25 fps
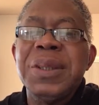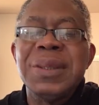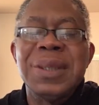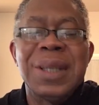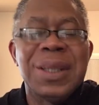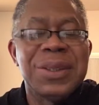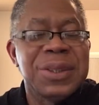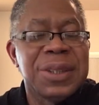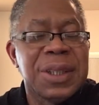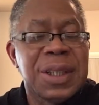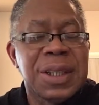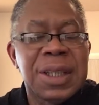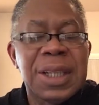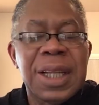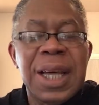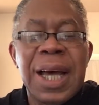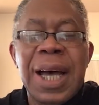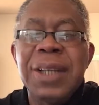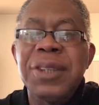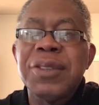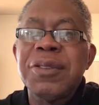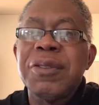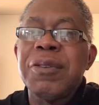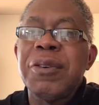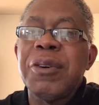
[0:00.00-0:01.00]
doesn't
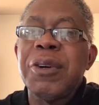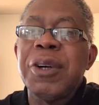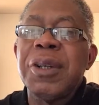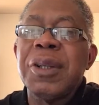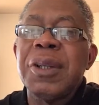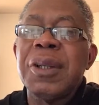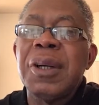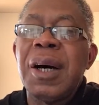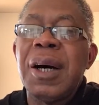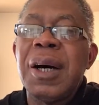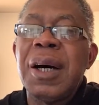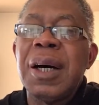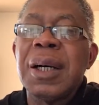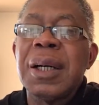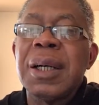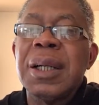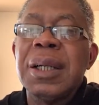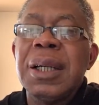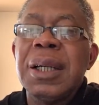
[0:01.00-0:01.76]
last very long,